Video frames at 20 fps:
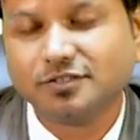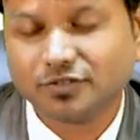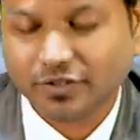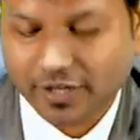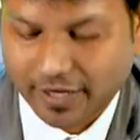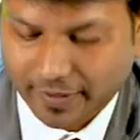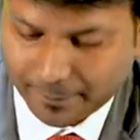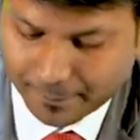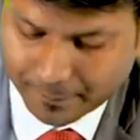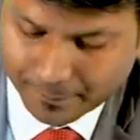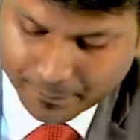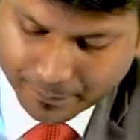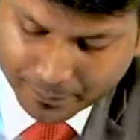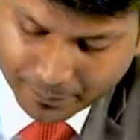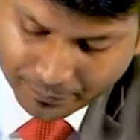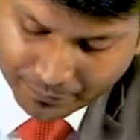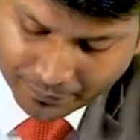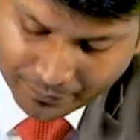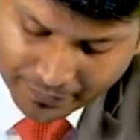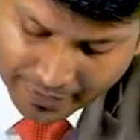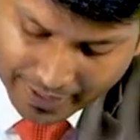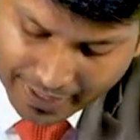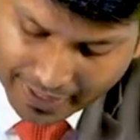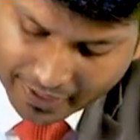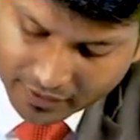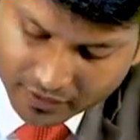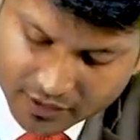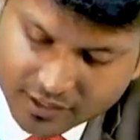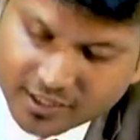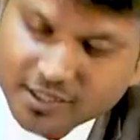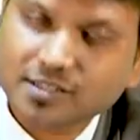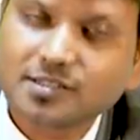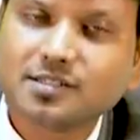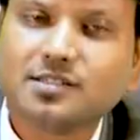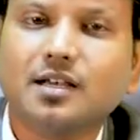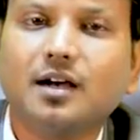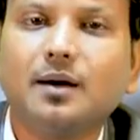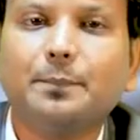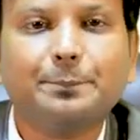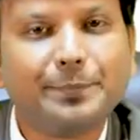Okay. And this
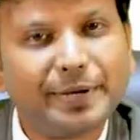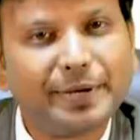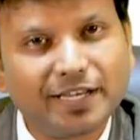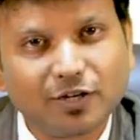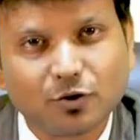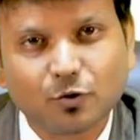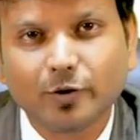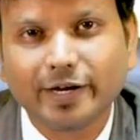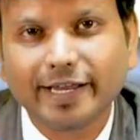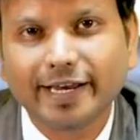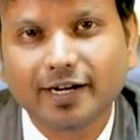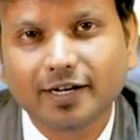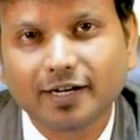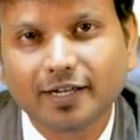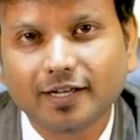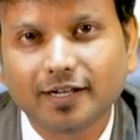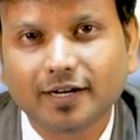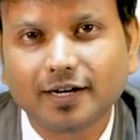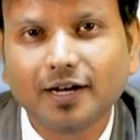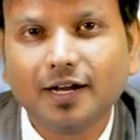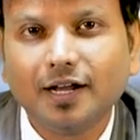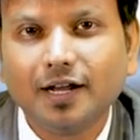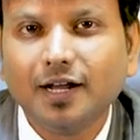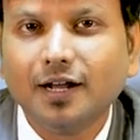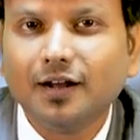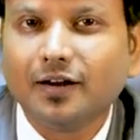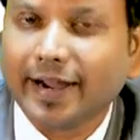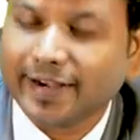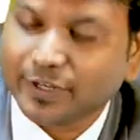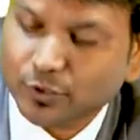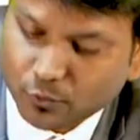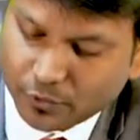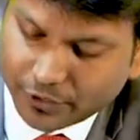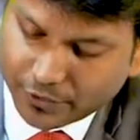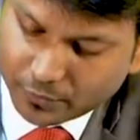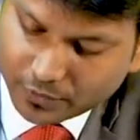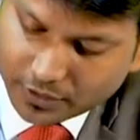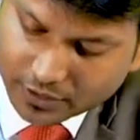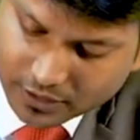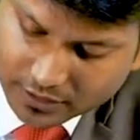is pink oleander. I told
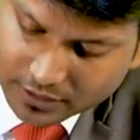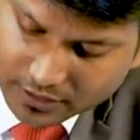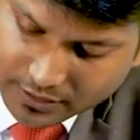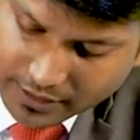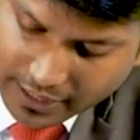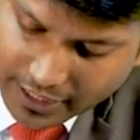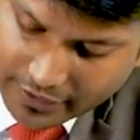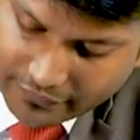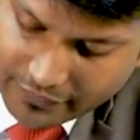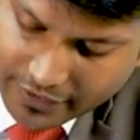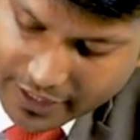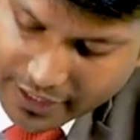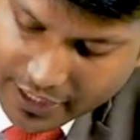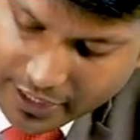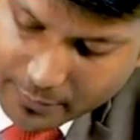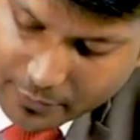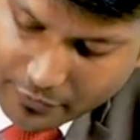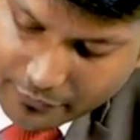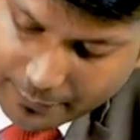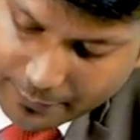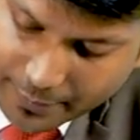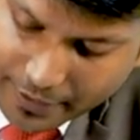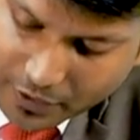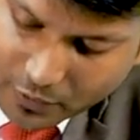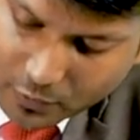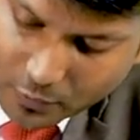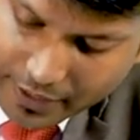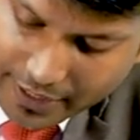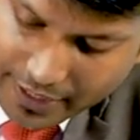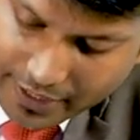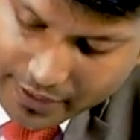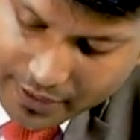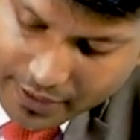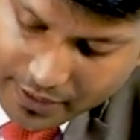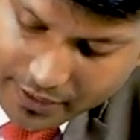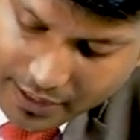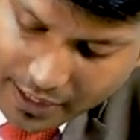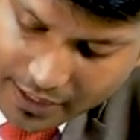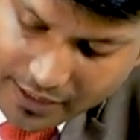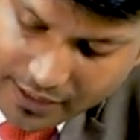you the scientific name of pink
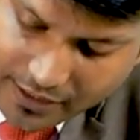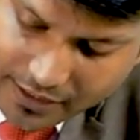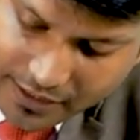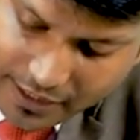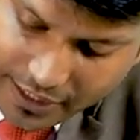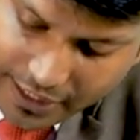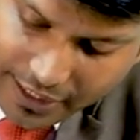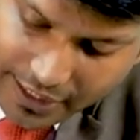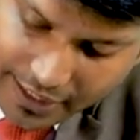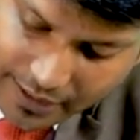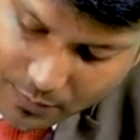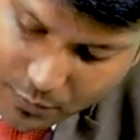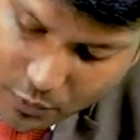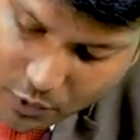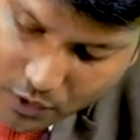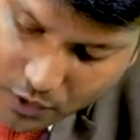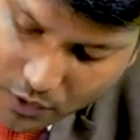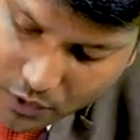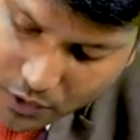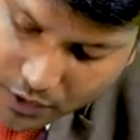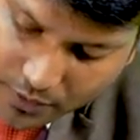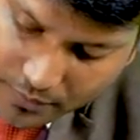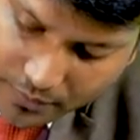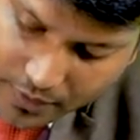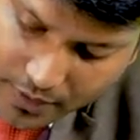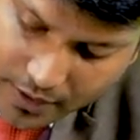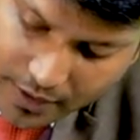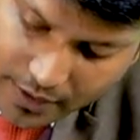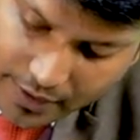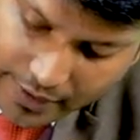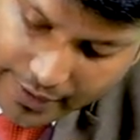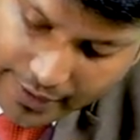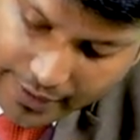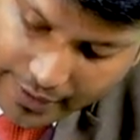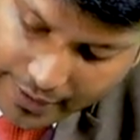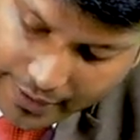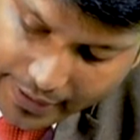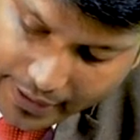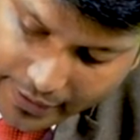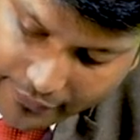oleander, that is Nerium odorum.
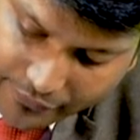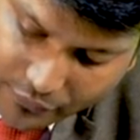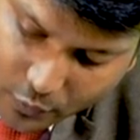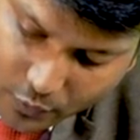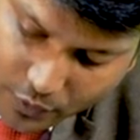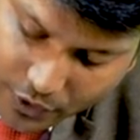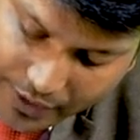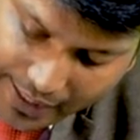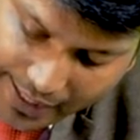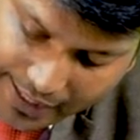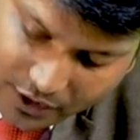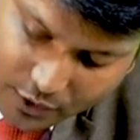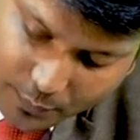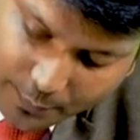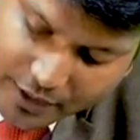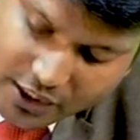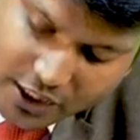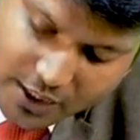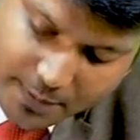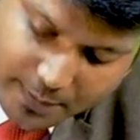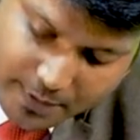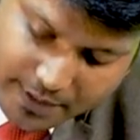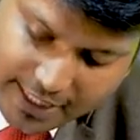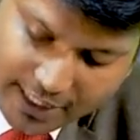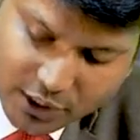And I've told you the active principles